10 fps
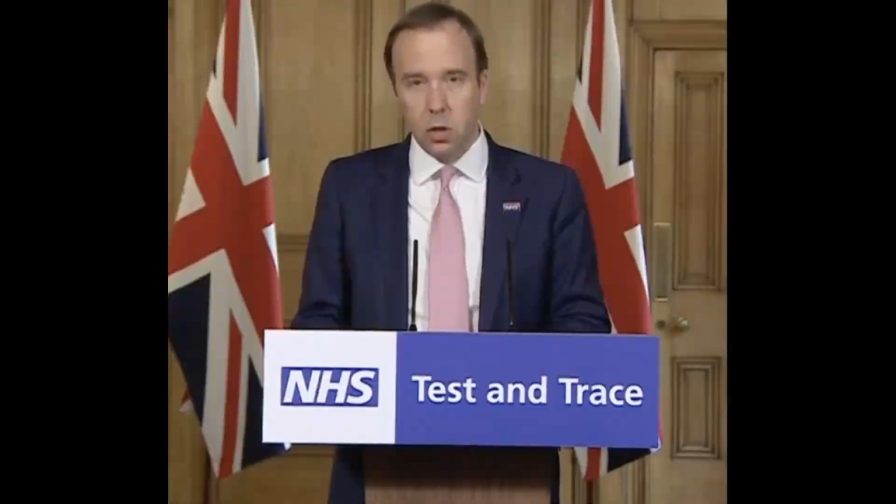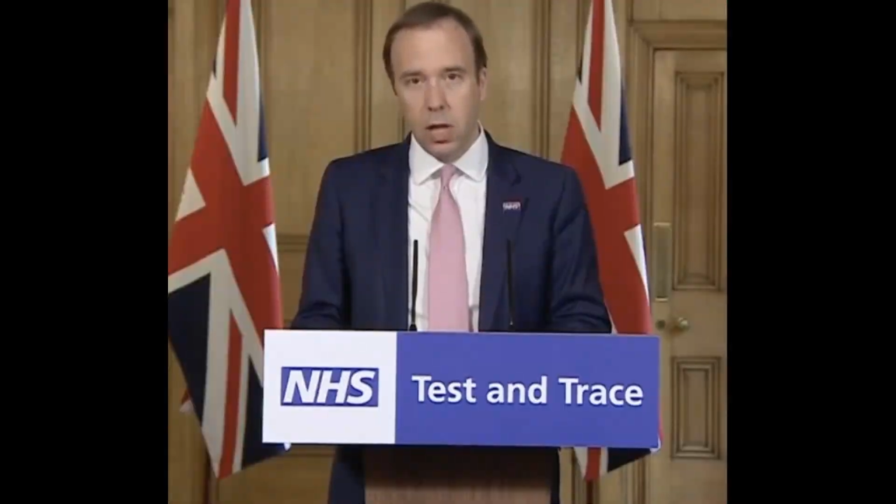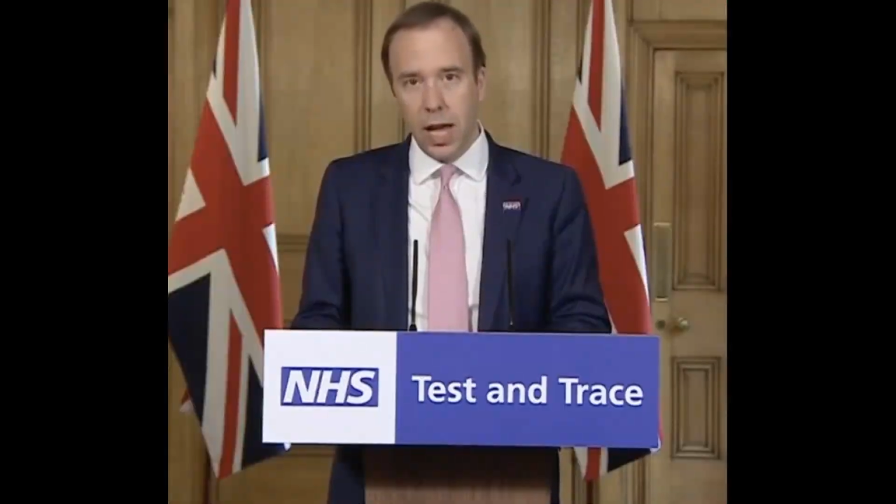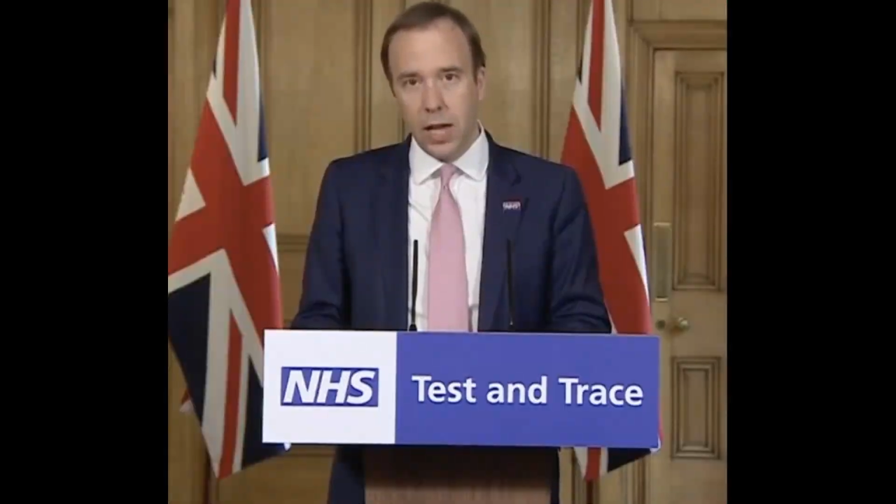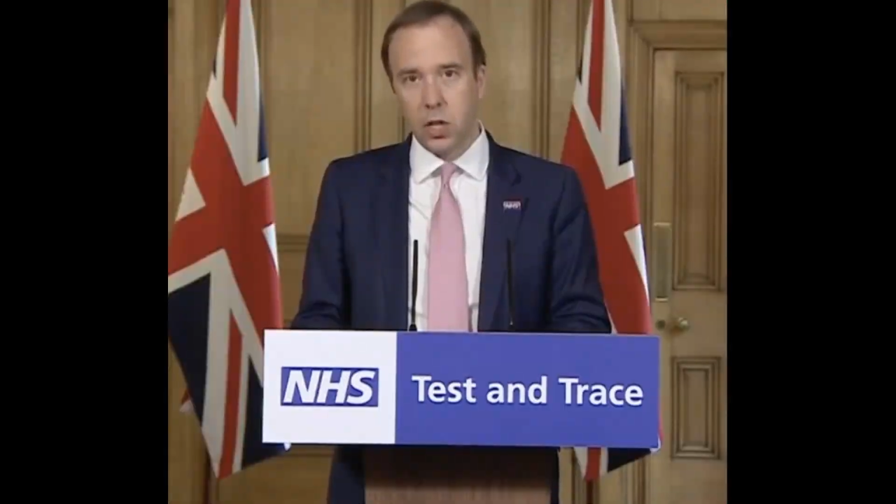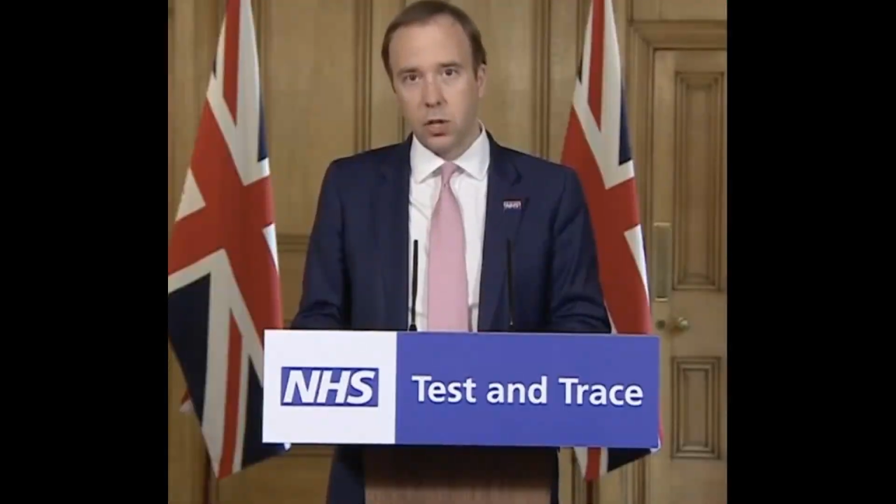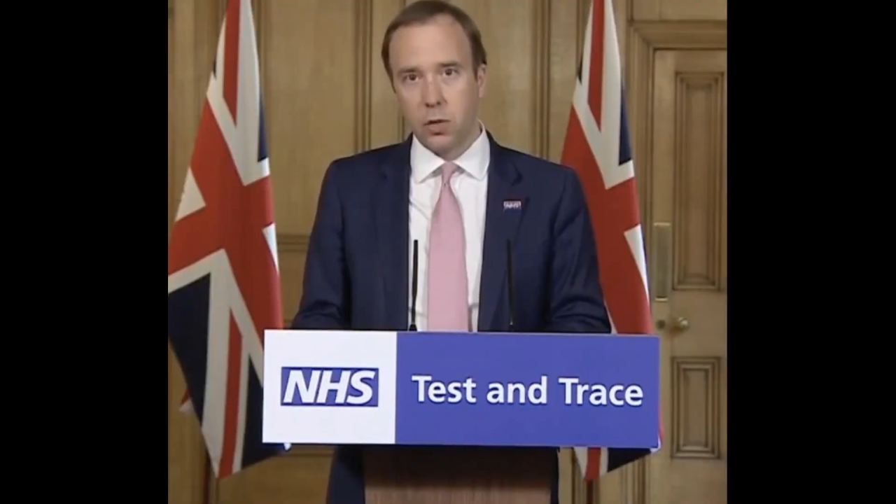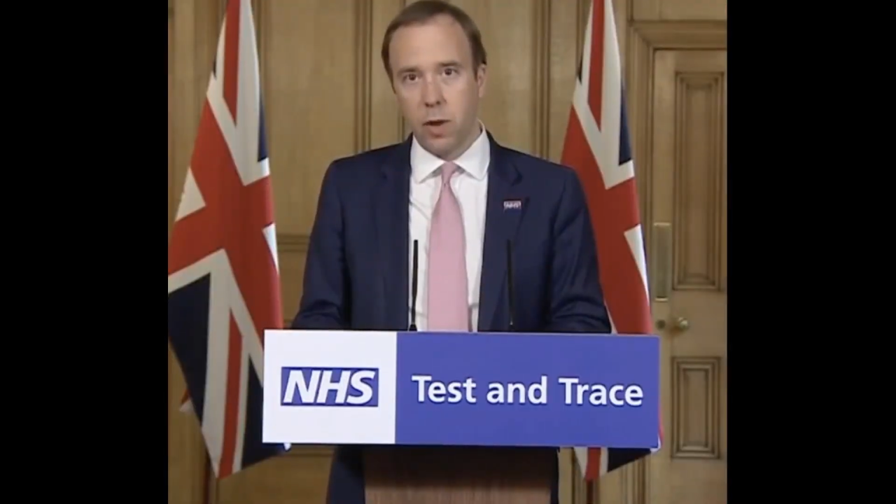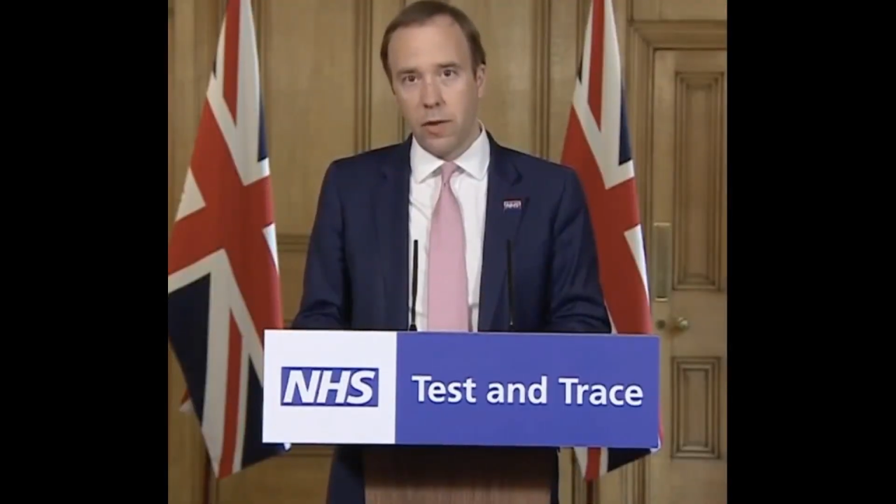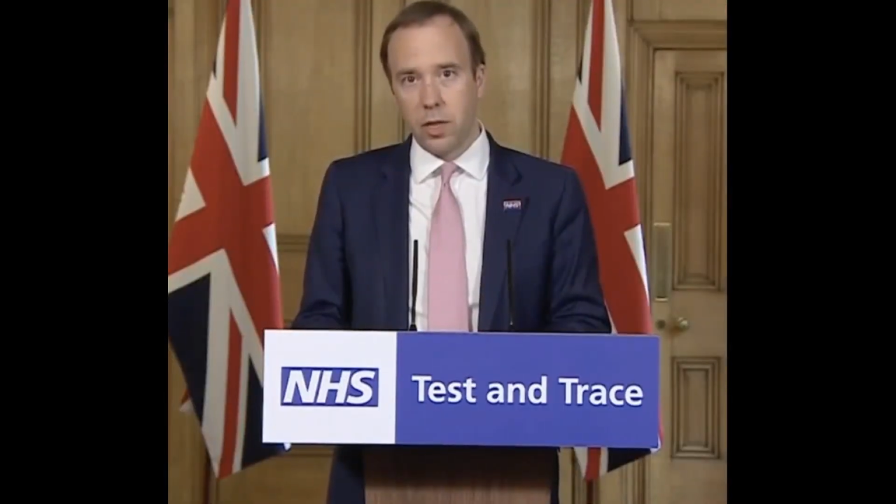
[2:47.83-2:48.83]
action
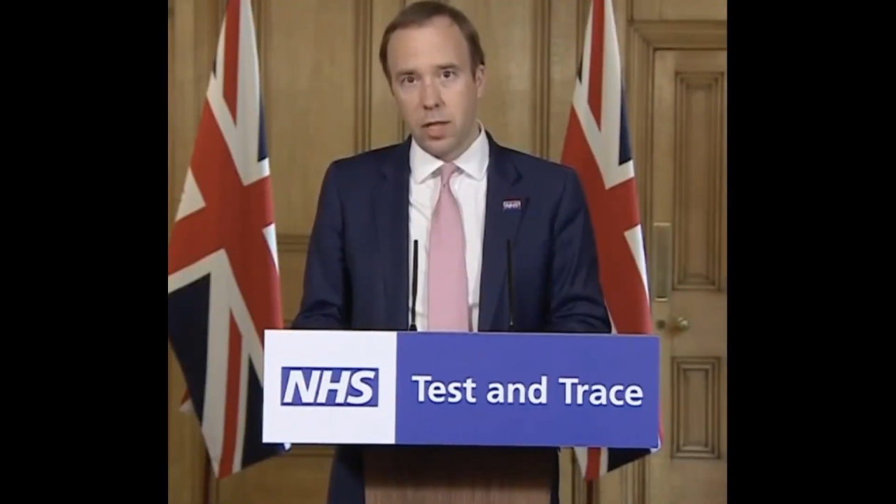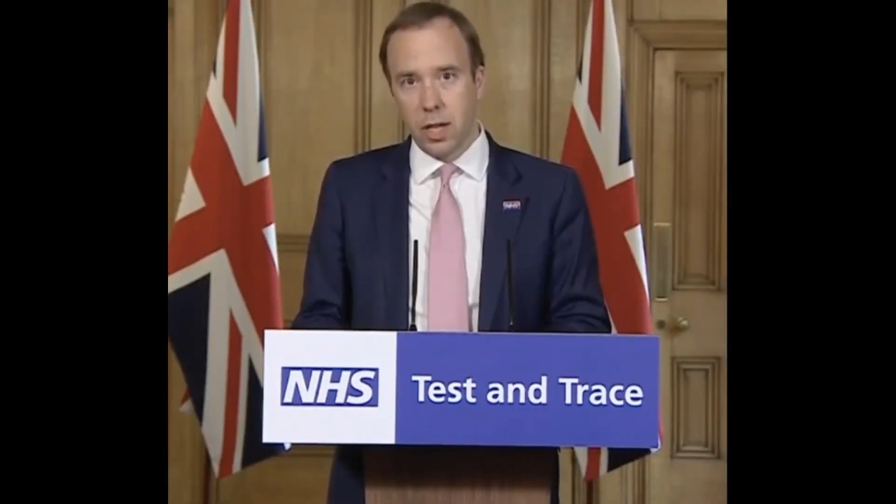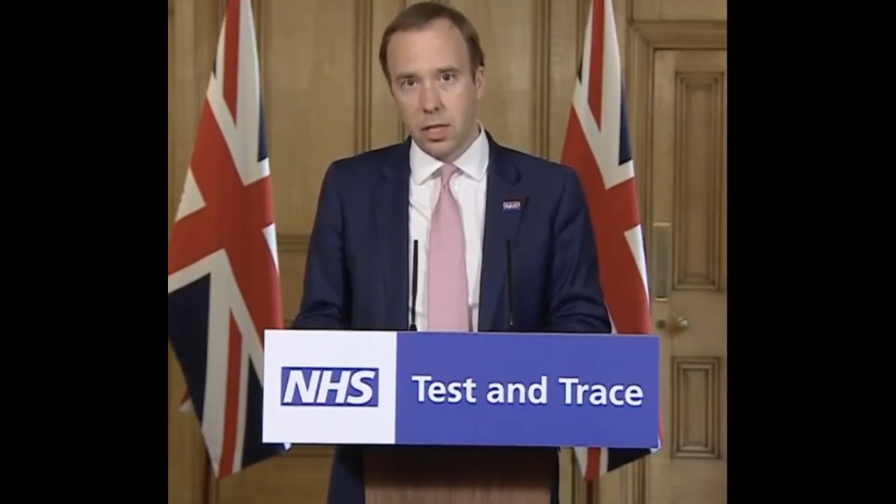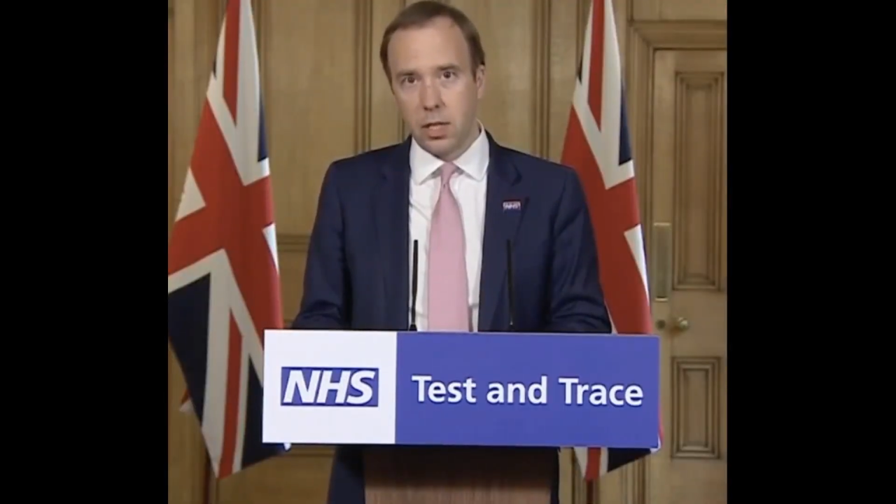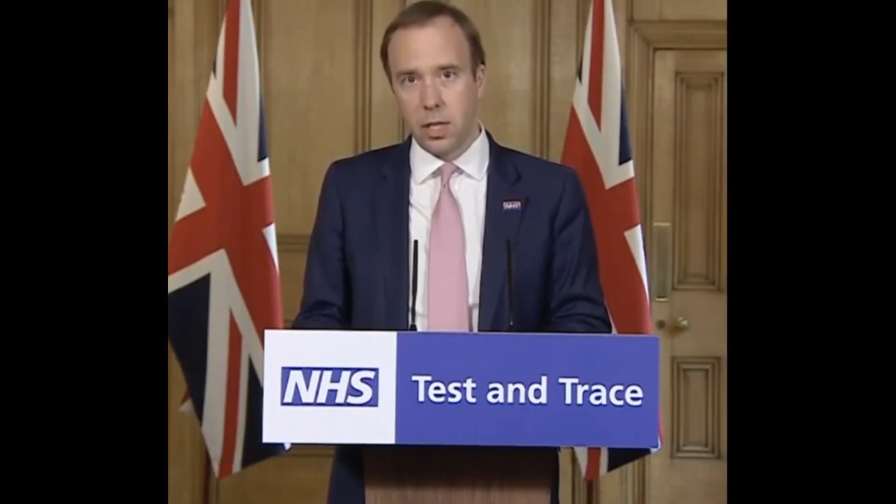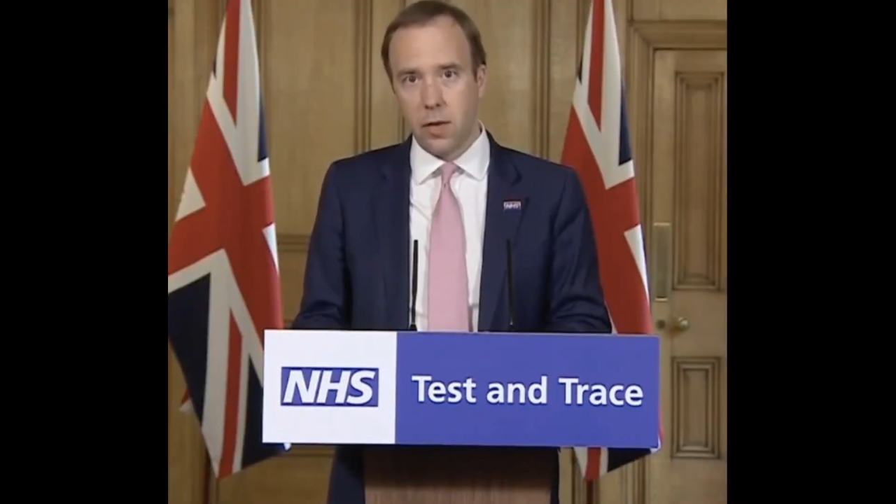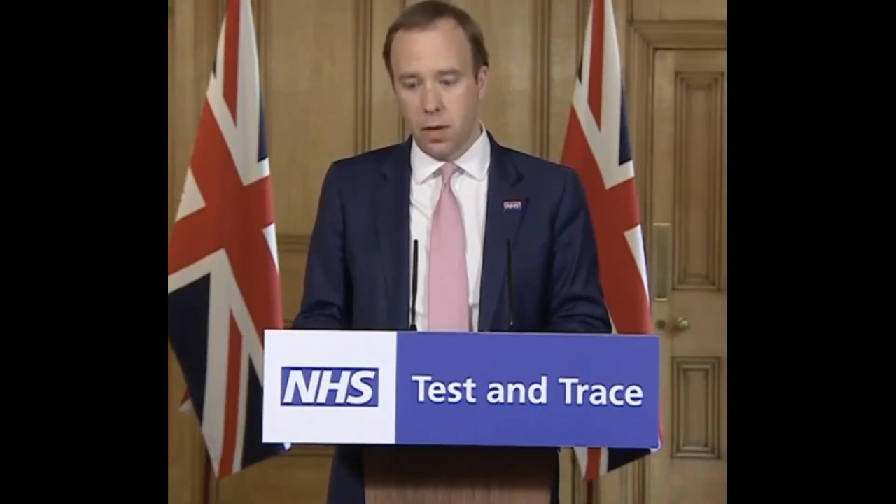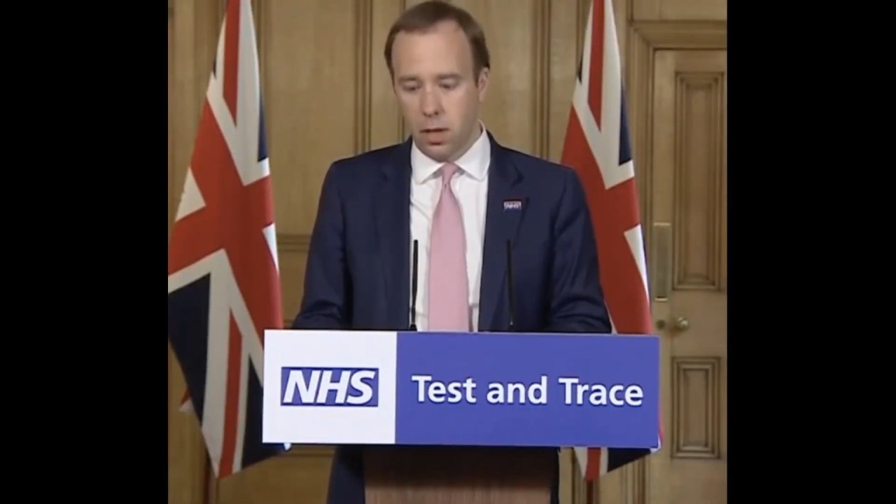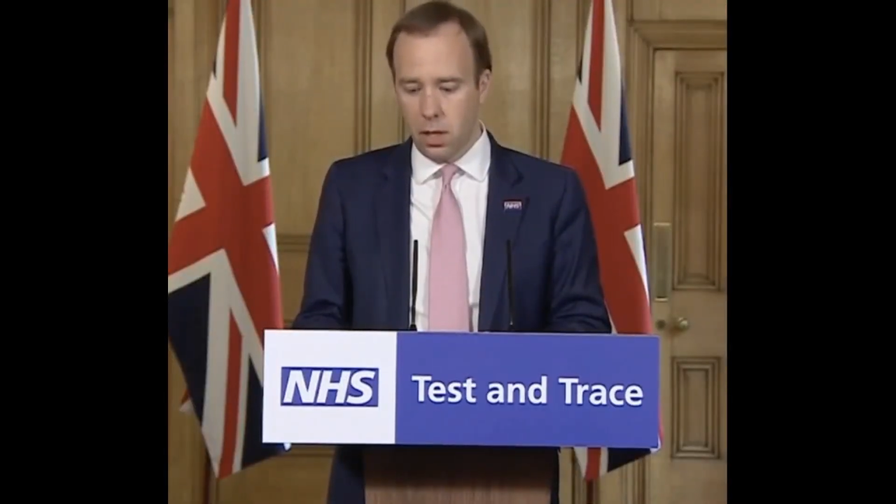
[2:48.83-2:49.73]
where it's necessary